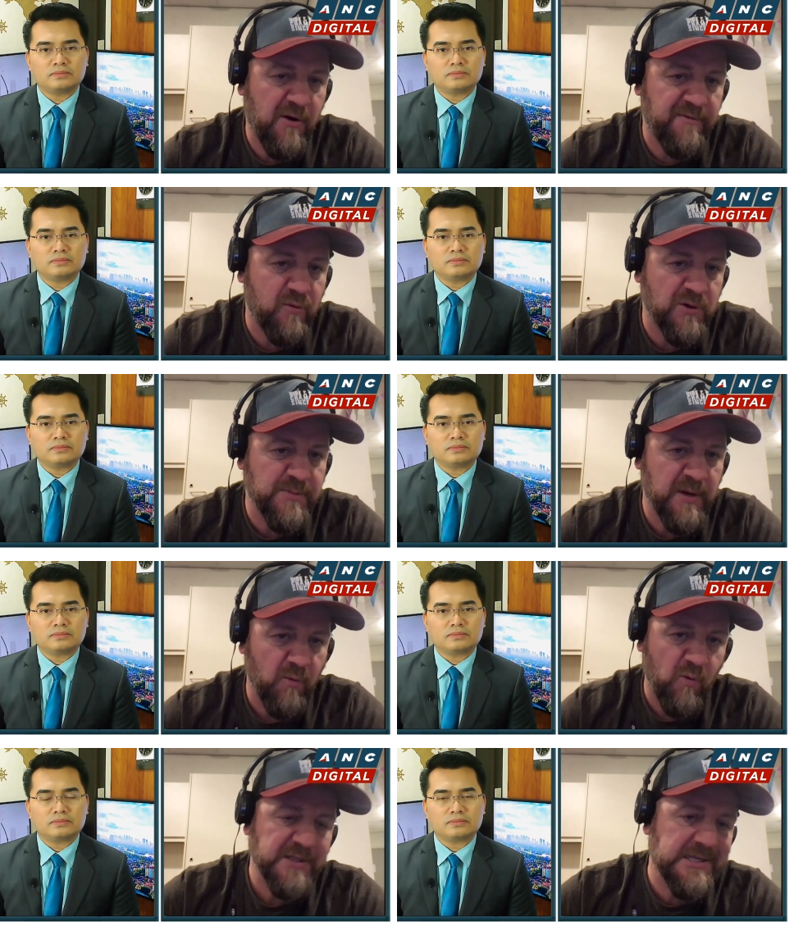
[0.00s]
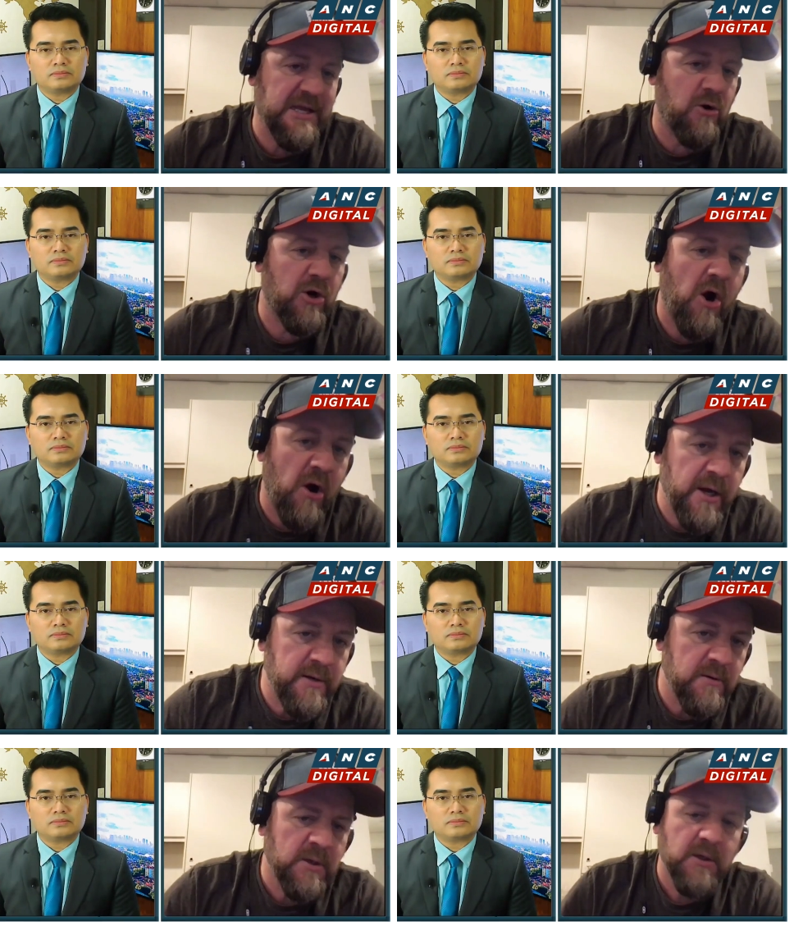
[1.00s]
Speaker 1: law enforcement, once they're
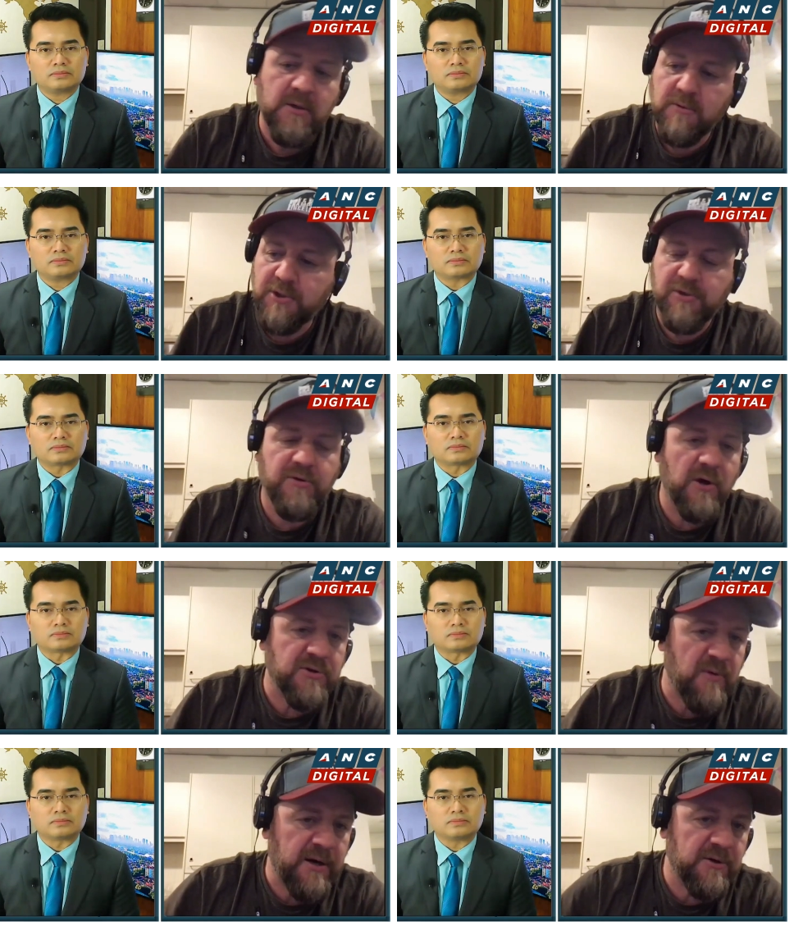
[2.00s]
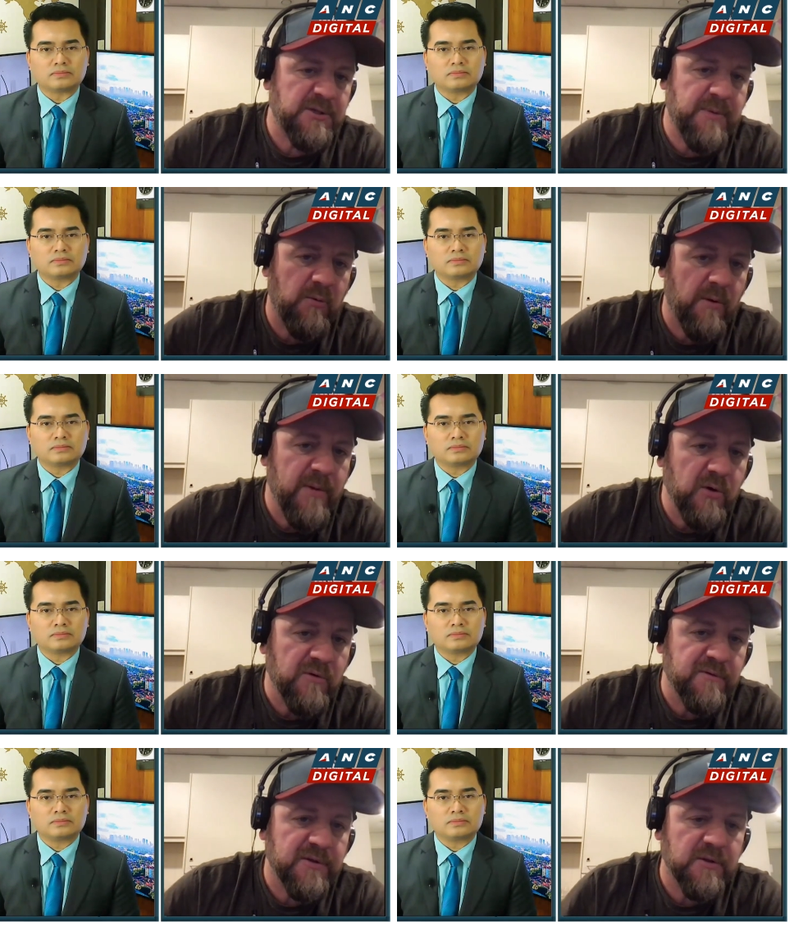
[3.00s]
gone, should mm-hmm. those records be
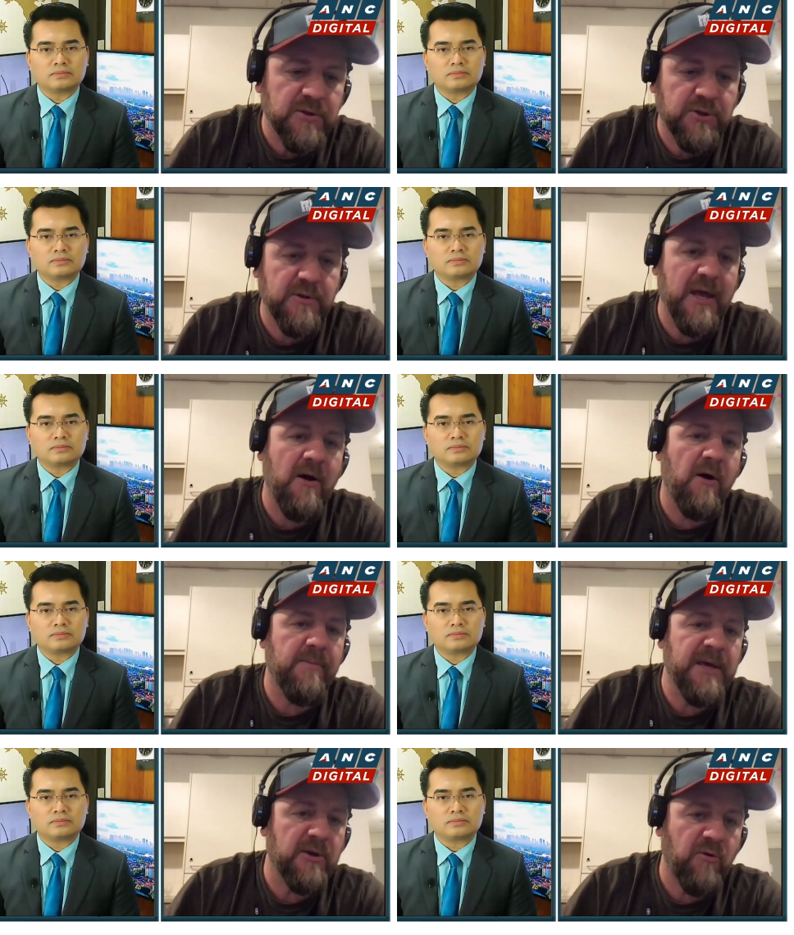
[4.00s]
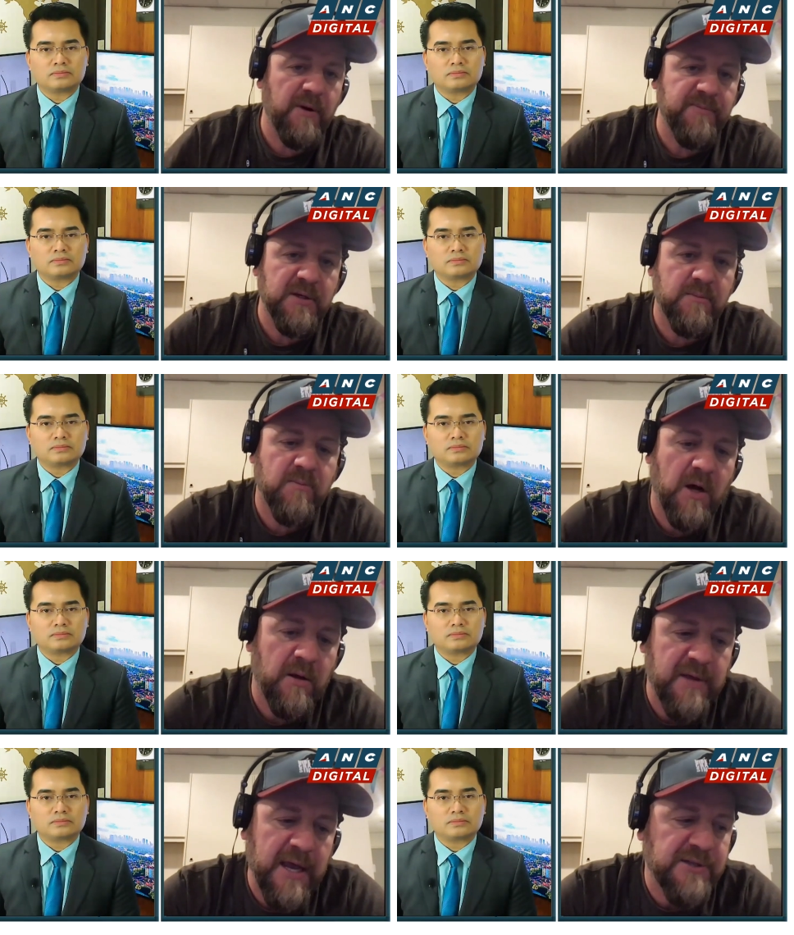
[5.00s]
removed? Should they all be encrypted?
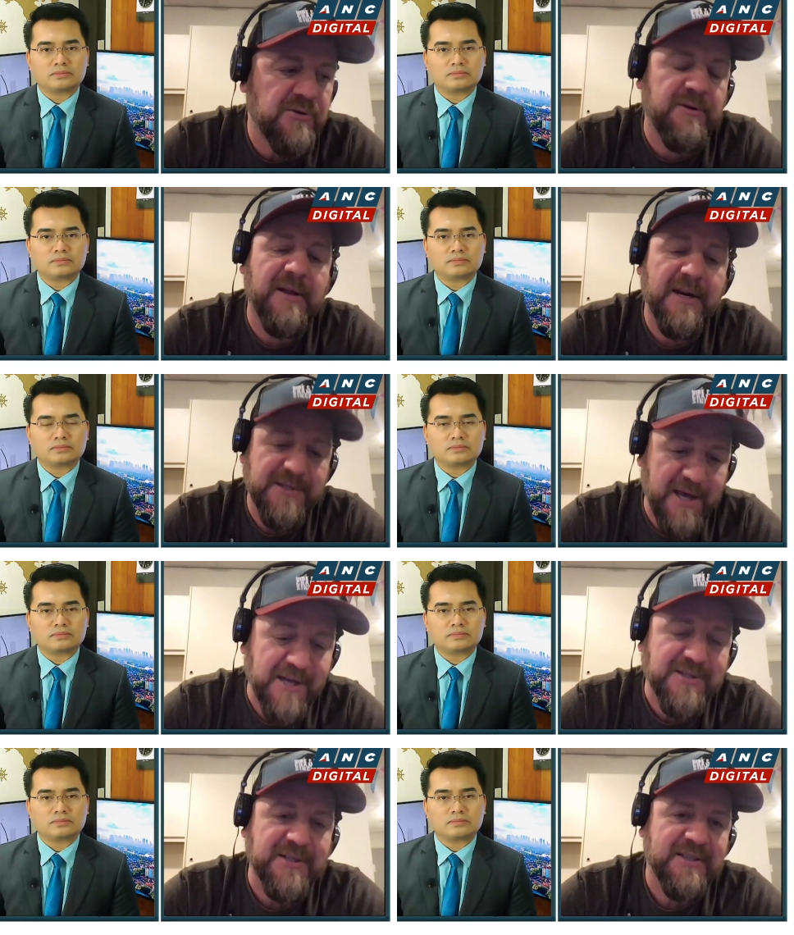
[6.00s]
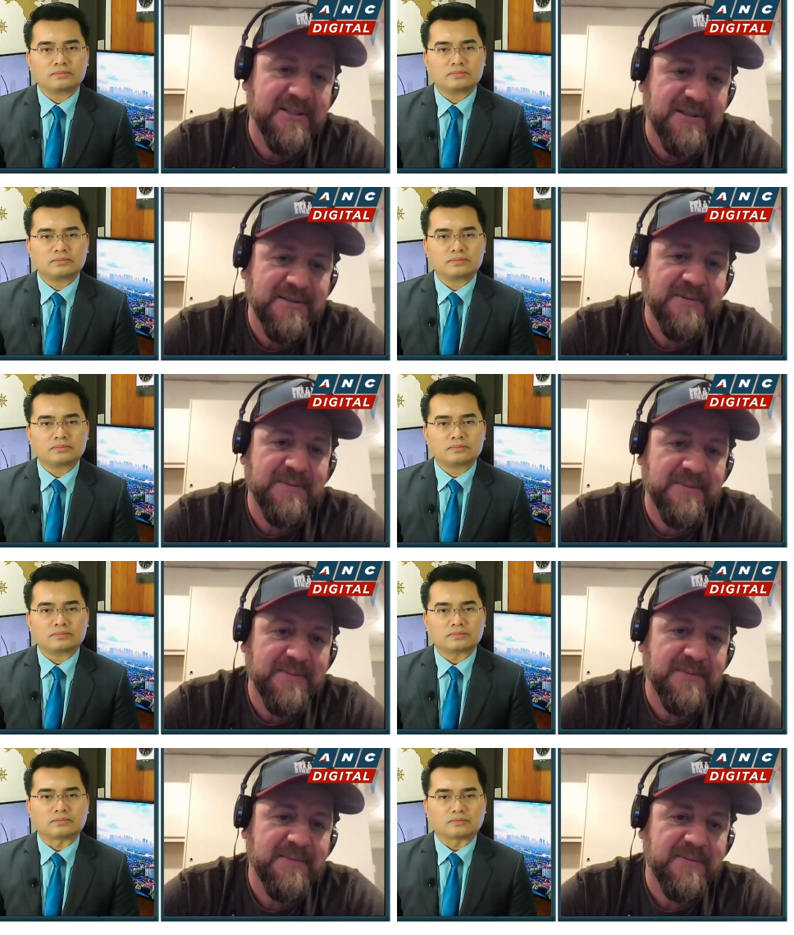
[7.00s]
Uh, the
Speaker 2: answer to that is yes.
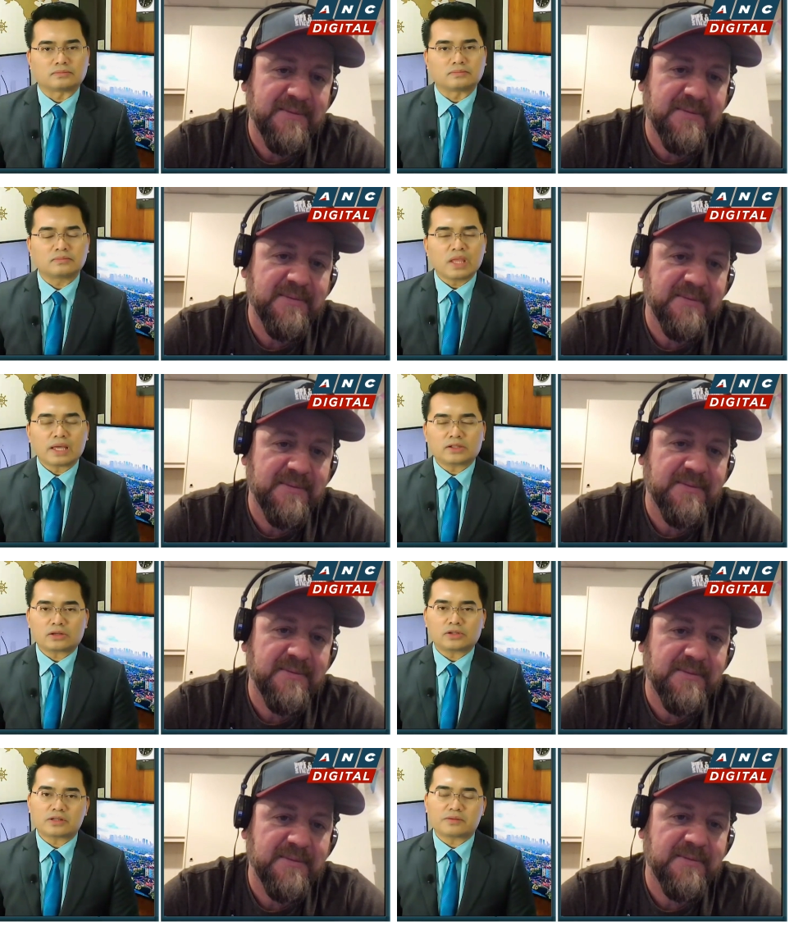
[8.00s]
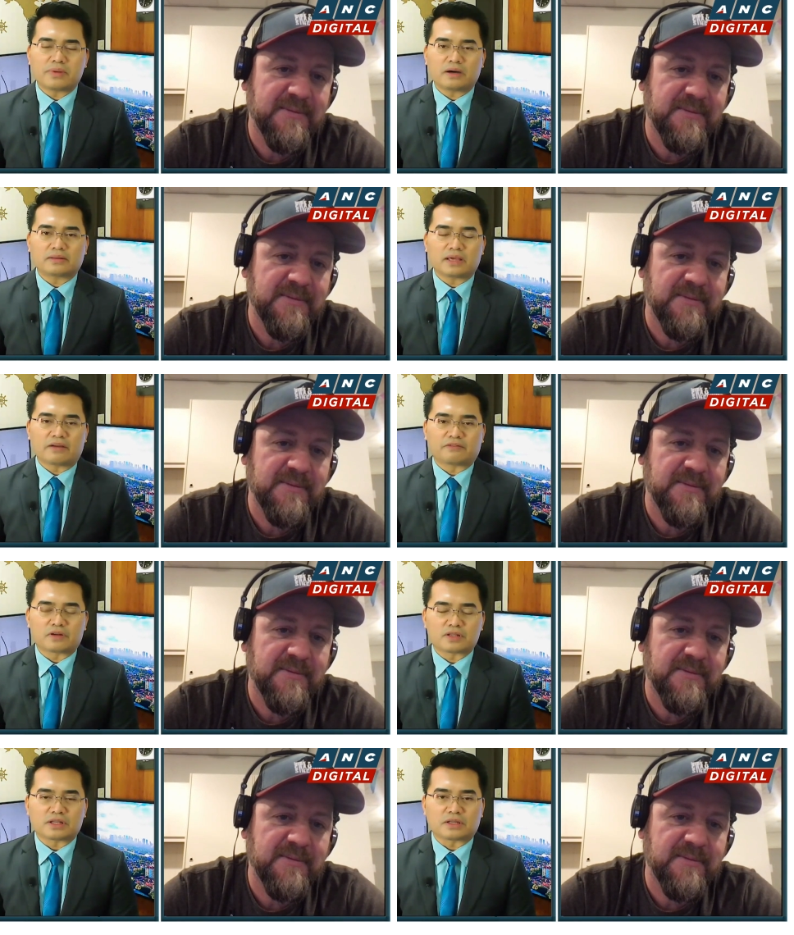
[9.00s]
Mm-hmm. And talk to us about the
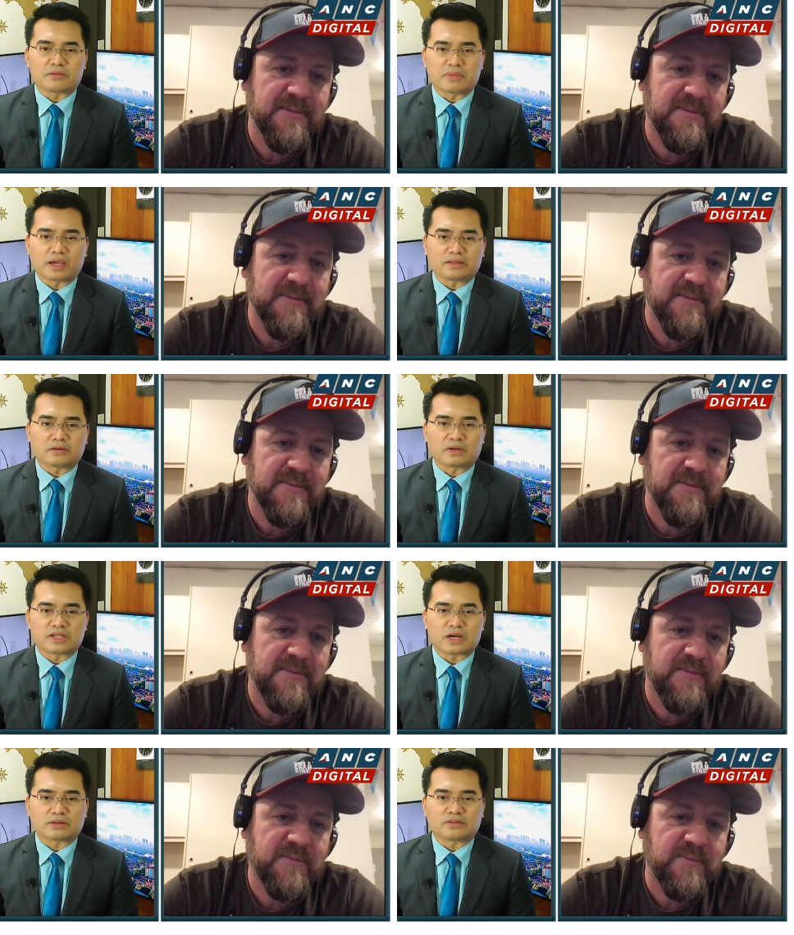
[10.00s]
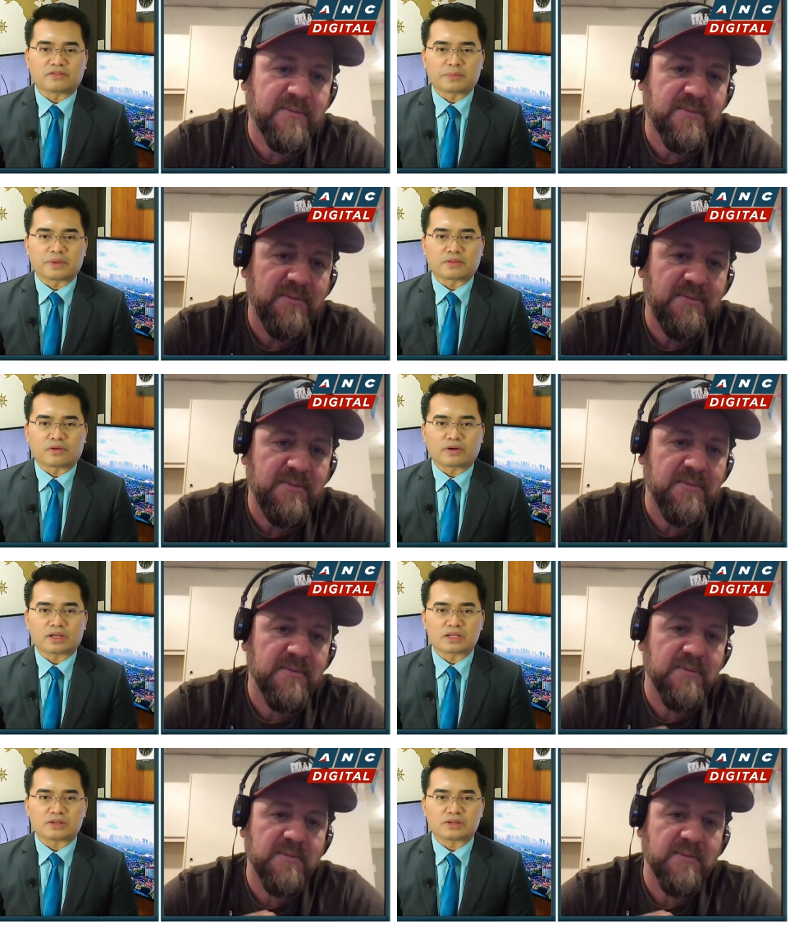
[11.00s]
efforts that you made to reach out to Philippine authorities.